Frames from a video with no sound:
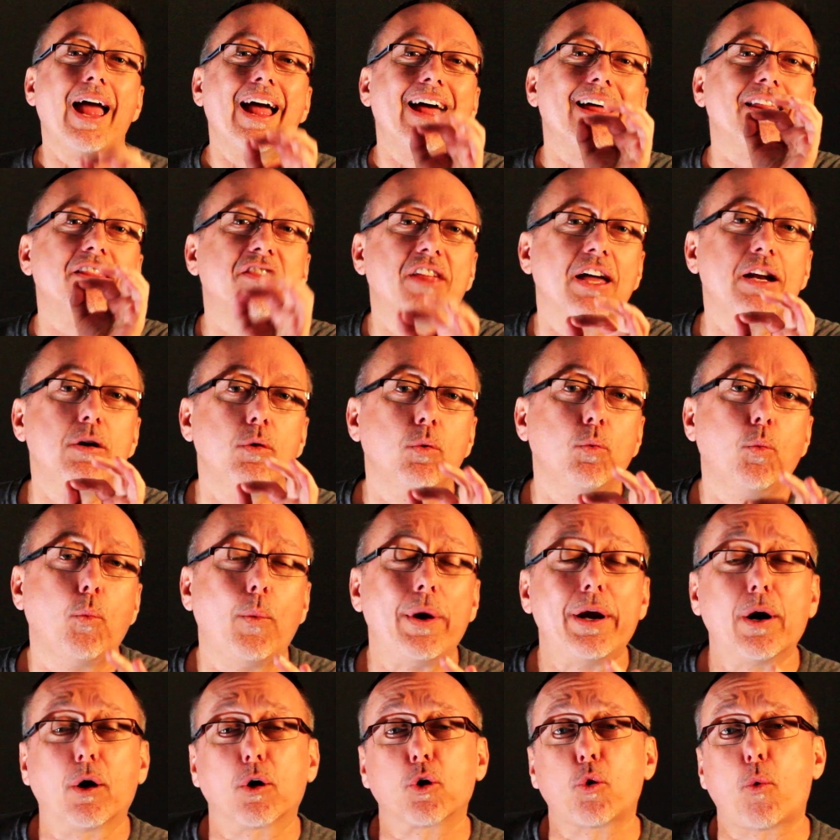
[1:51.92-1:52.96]
Then
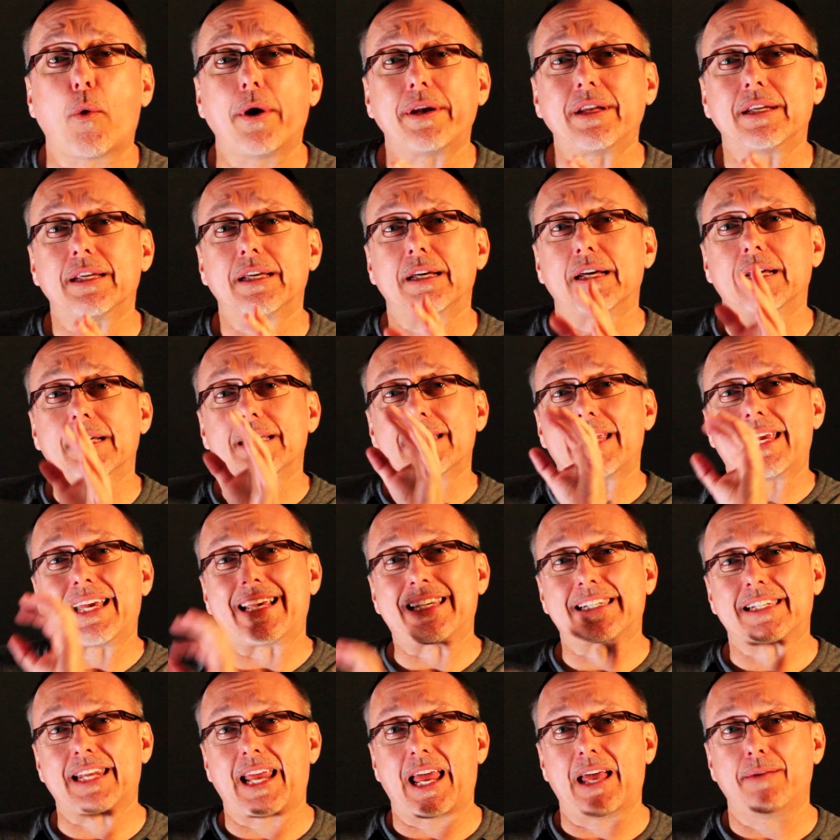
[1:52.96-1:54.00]
we are going to
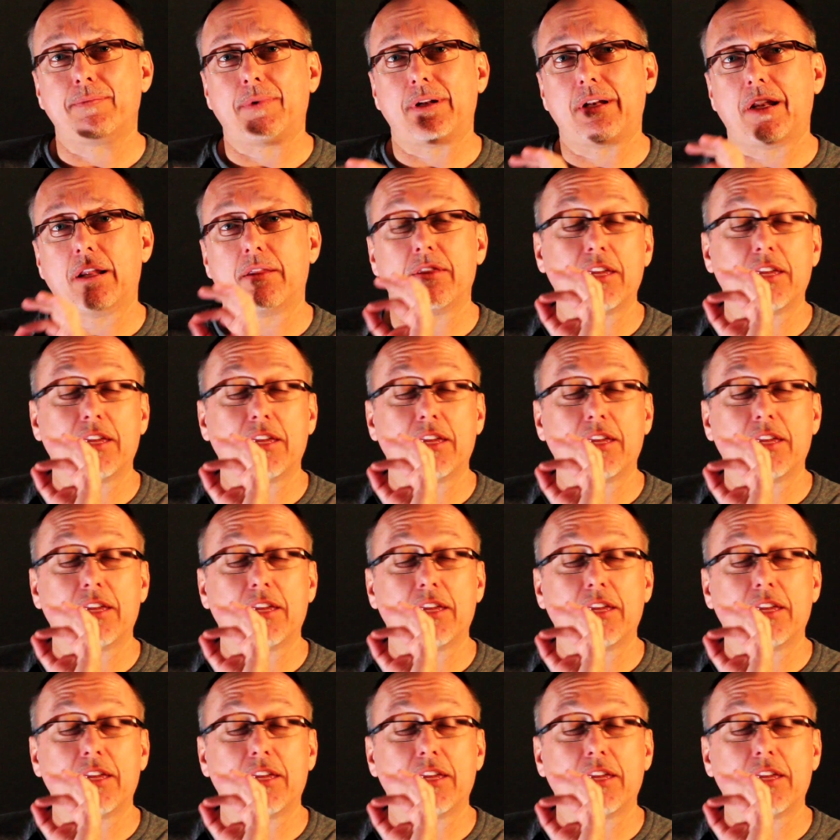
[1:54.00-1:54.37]
examine